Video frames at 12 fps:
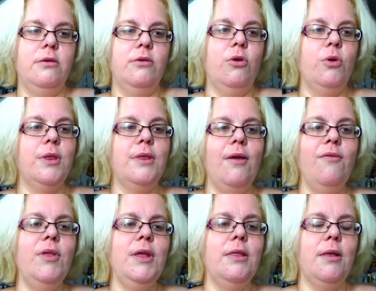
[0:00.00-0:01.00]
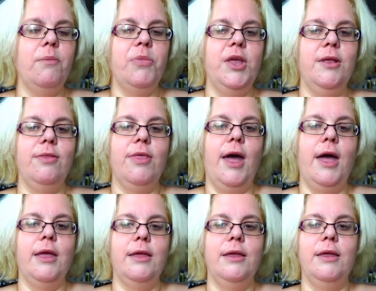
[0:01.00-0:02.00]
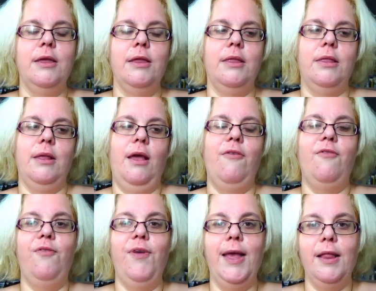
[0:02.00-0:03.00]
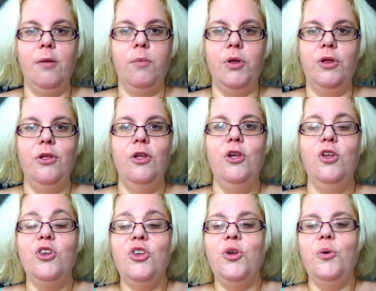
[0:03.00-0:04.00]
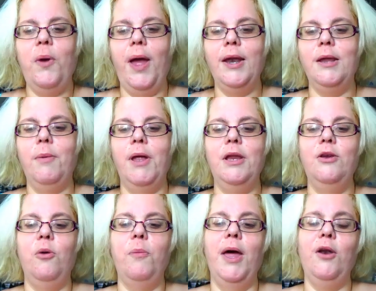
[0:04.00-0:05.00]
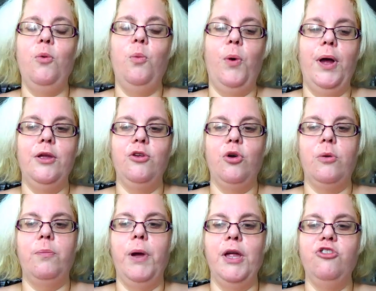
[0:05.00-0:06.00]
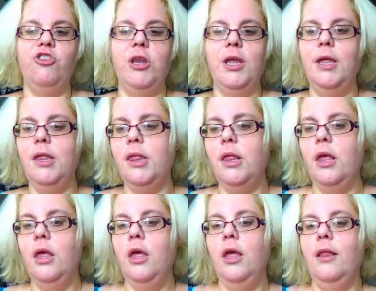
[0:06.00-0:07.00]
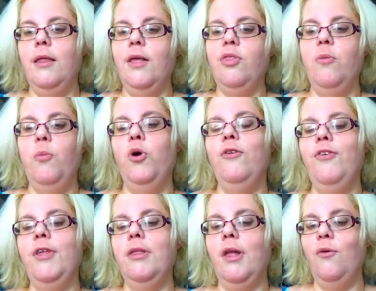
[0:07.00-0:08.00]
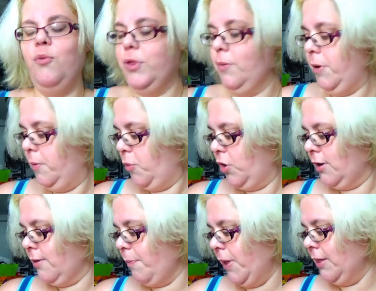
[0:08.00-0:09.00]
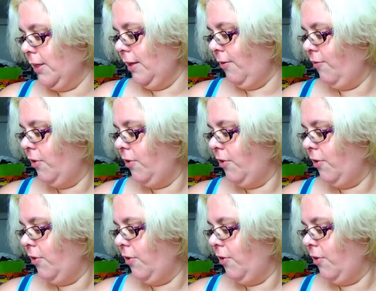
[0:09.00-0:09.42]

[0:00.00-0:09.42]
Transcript: So it's definitely something that is available to anybody, no matter what your budget is. Like the Morphe stuff was a bit more expensive.